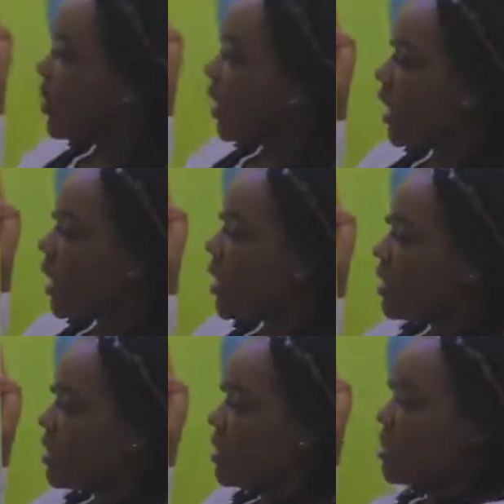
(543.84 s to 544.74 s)

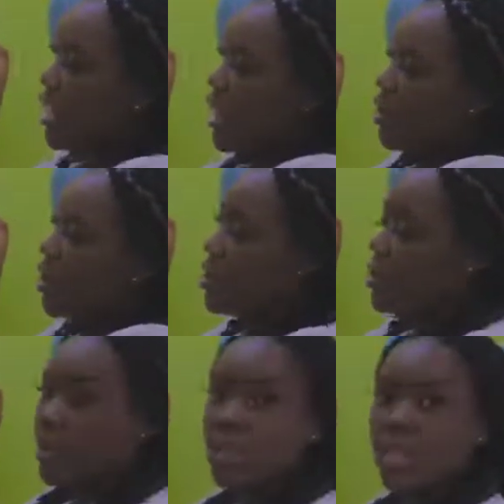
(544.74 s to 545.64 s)
here, this is how your
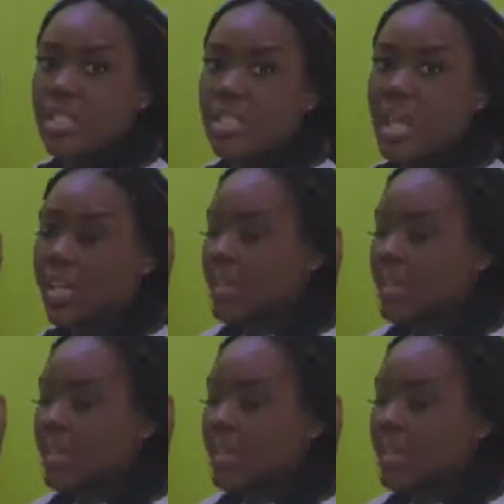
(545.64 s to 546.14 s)
tooth looks like.